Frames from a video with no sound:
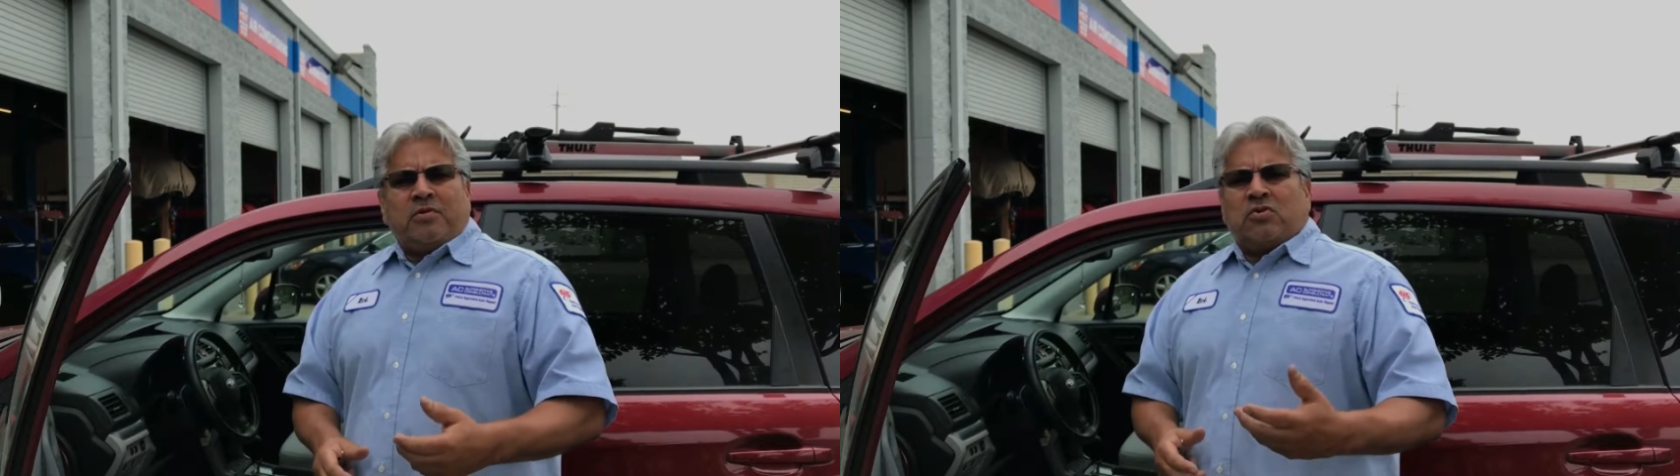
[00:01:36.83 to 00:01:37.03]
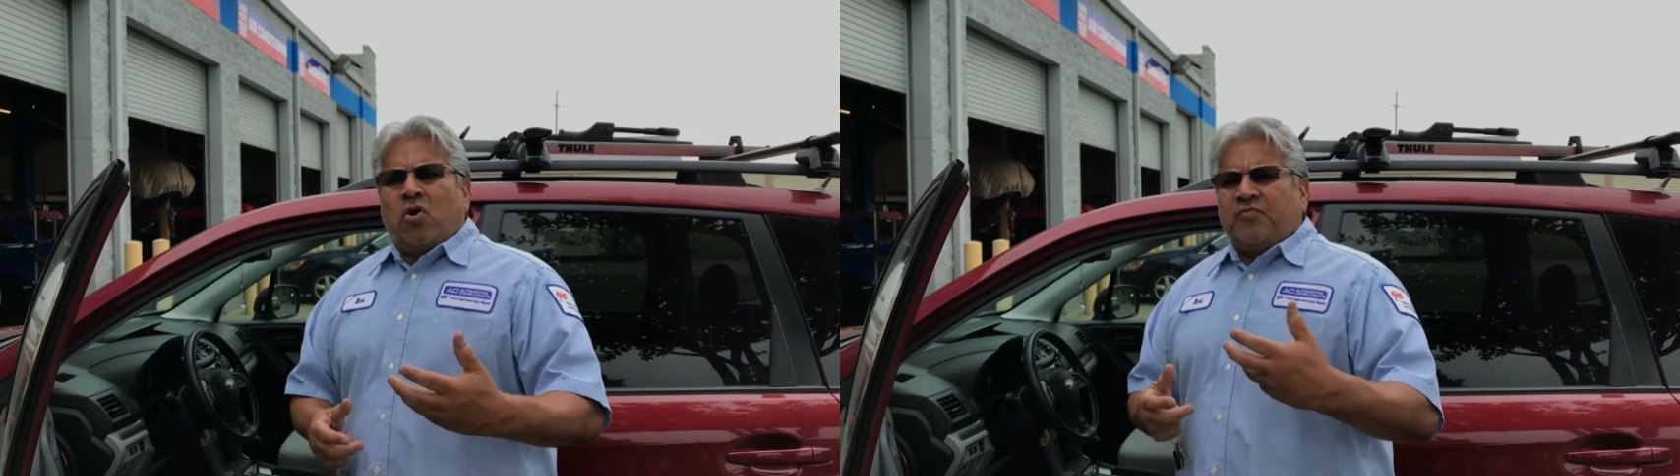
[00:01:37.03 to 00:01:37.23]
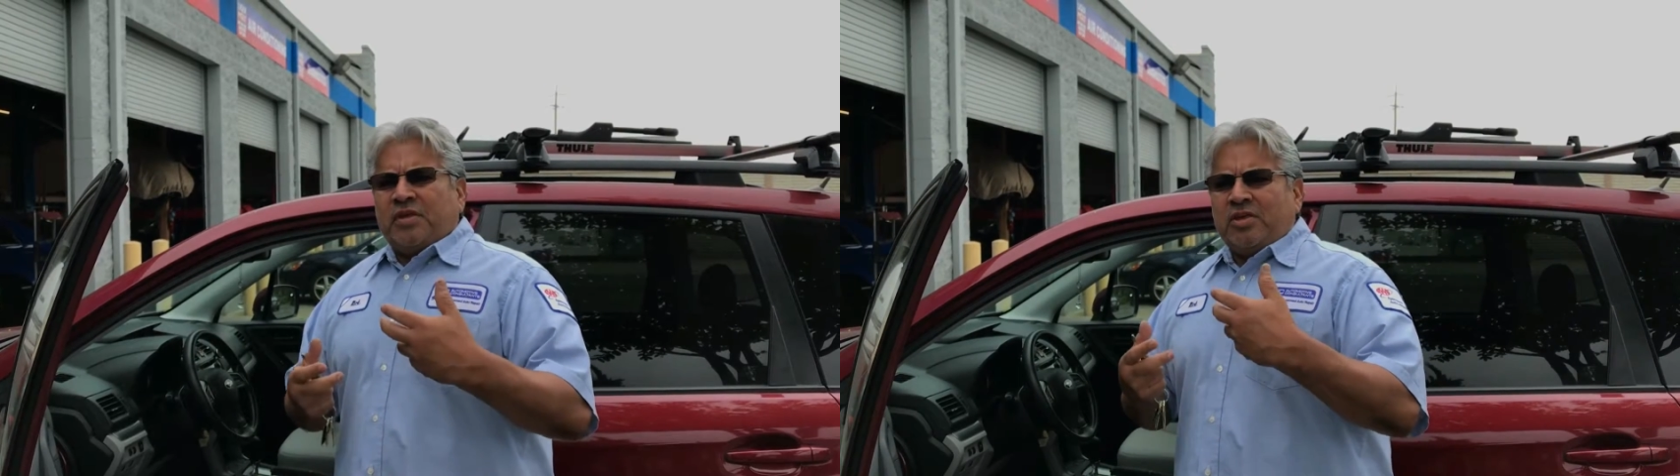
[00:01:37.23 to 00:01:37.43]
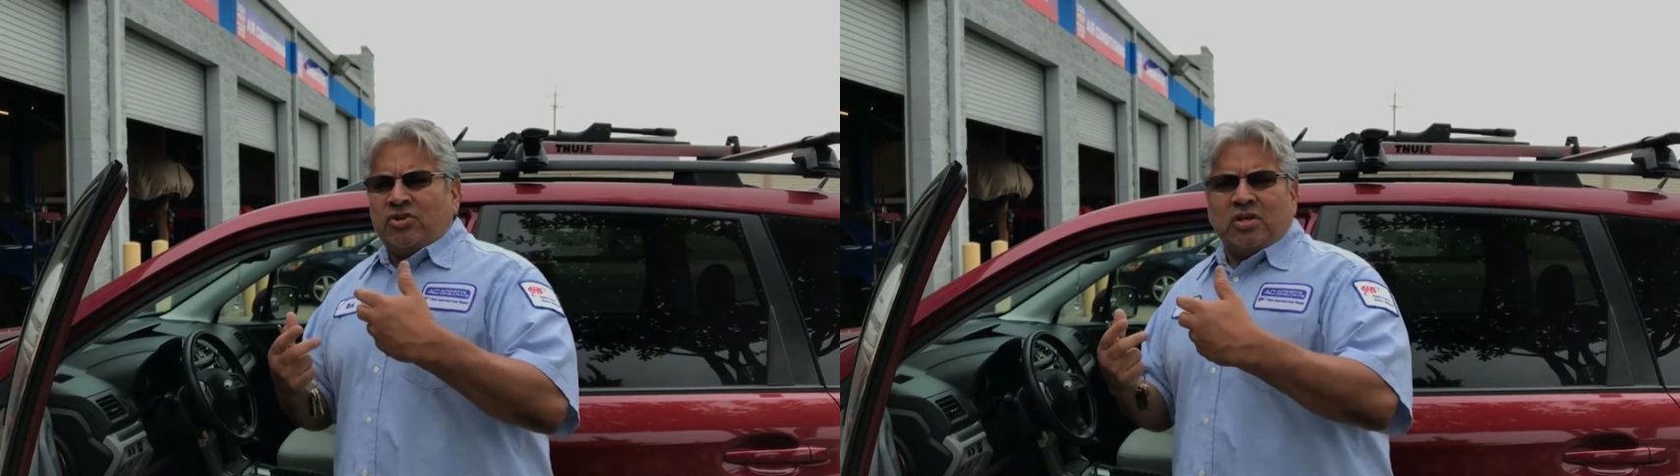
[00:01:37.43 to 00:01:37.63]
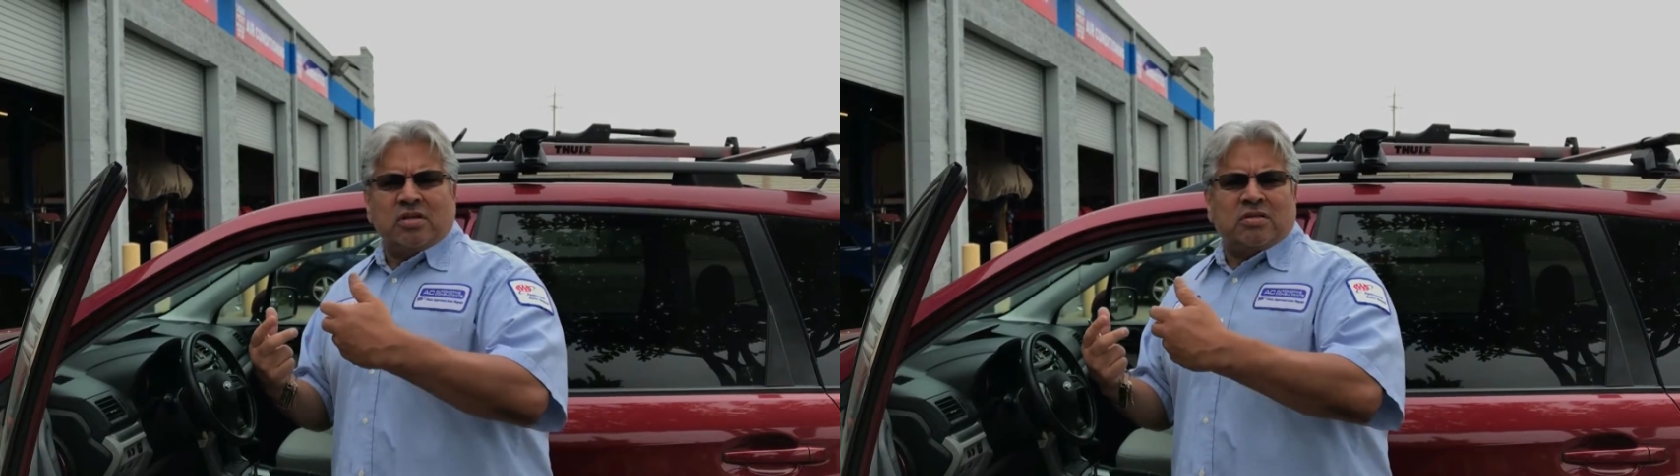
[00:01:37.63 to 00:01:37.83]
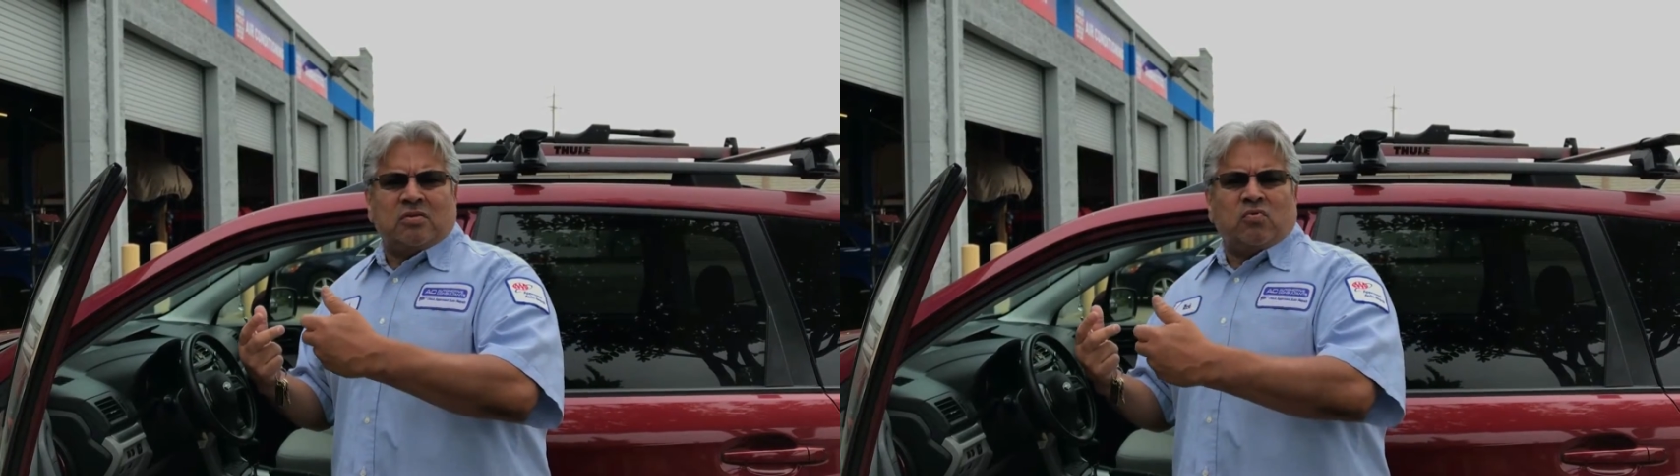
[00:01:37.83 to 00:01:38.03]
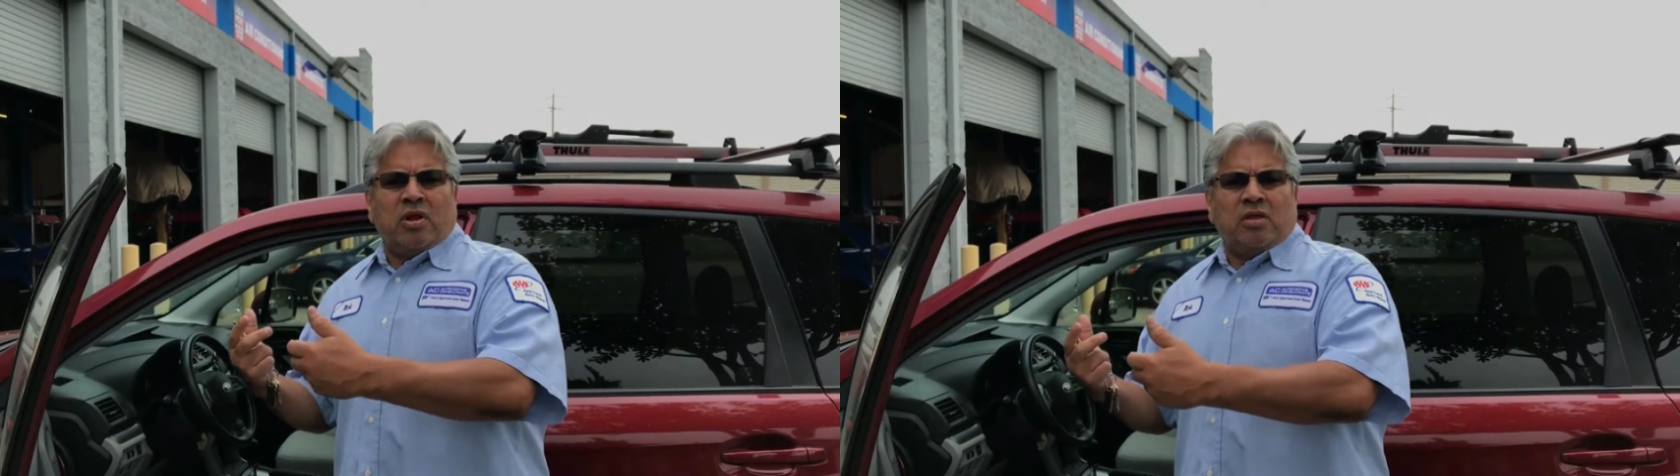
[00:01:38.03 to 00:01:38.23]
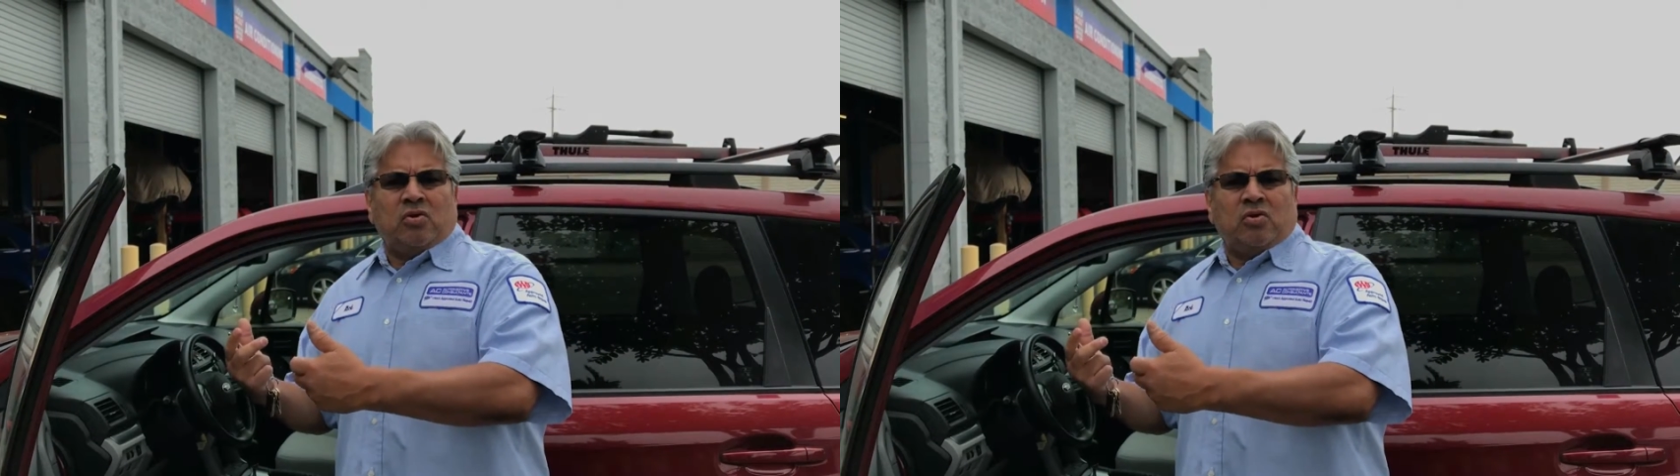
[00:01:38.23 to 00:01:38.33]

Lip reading: So if the engine is running